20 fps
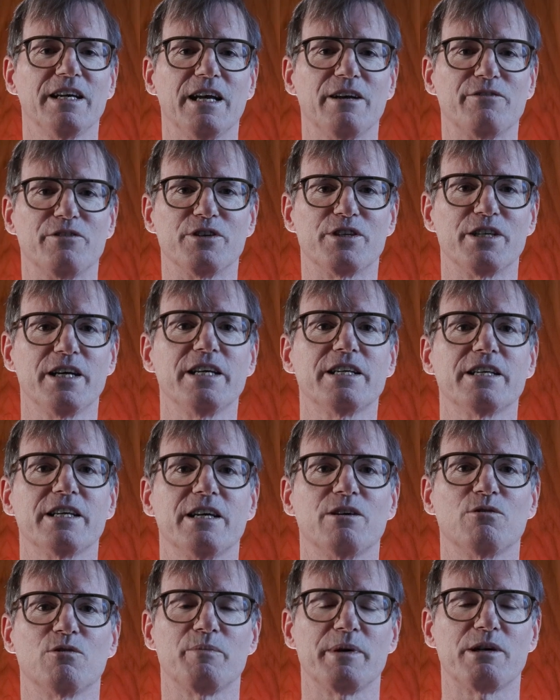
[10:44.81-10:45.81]
If you did,
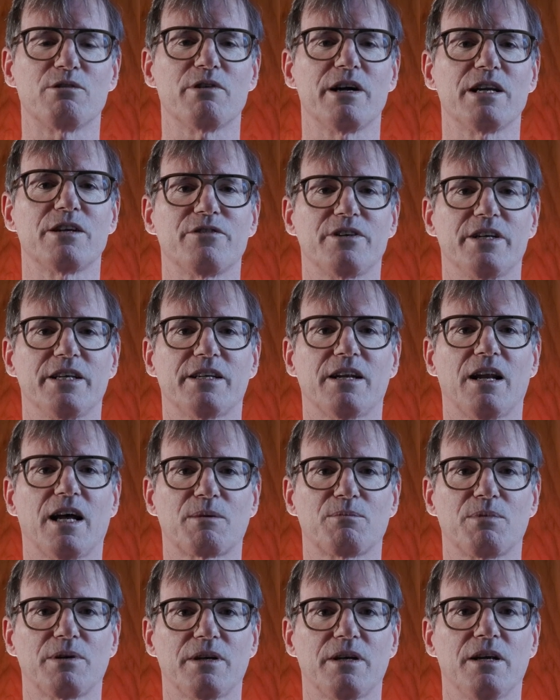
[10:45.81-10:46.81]
it would be great if you'd hit the
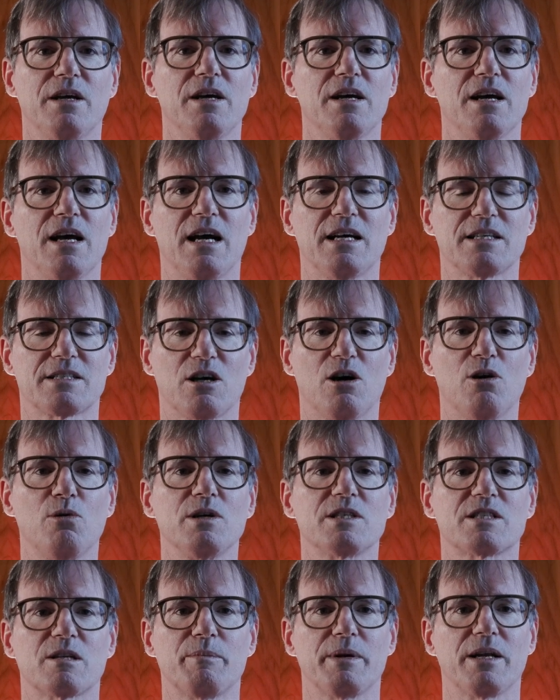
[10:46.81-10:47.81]
like button. As
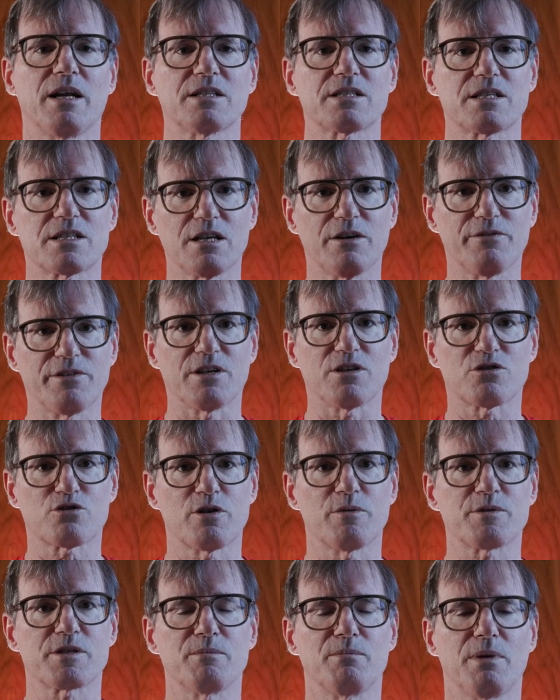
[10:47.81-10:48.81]
always, there'll be lots of stuff in the
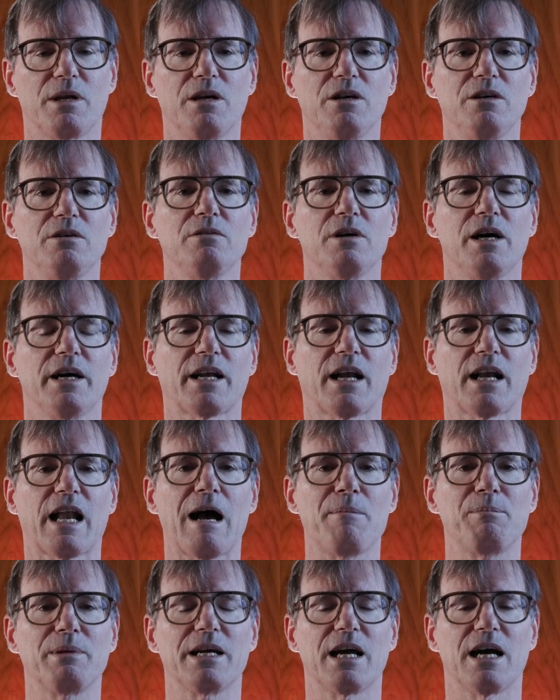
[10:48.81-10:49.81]
description below, and I'll
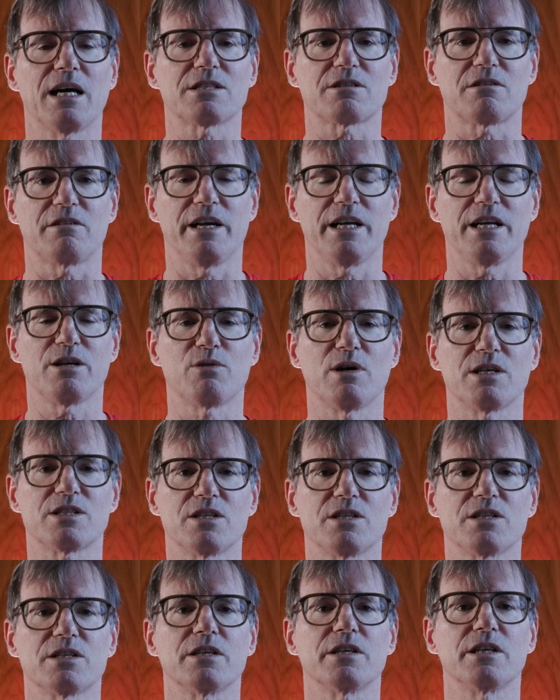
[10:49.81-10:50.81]
happily answer any
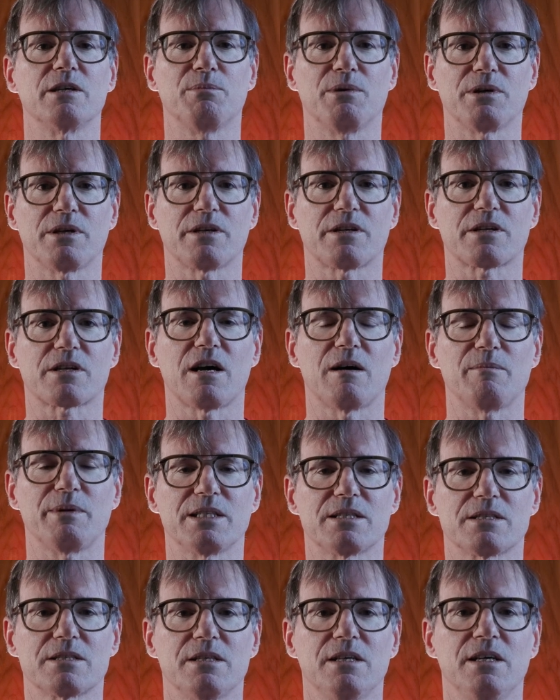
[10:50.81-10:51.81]
questions you put into the
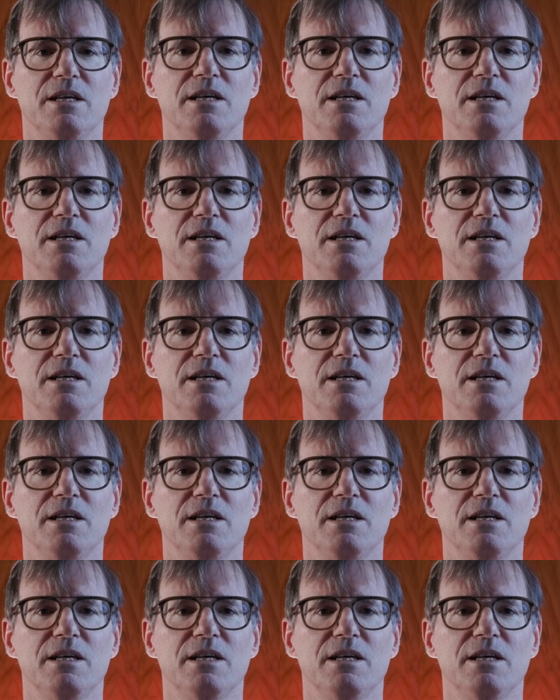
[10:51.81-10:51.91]
comments.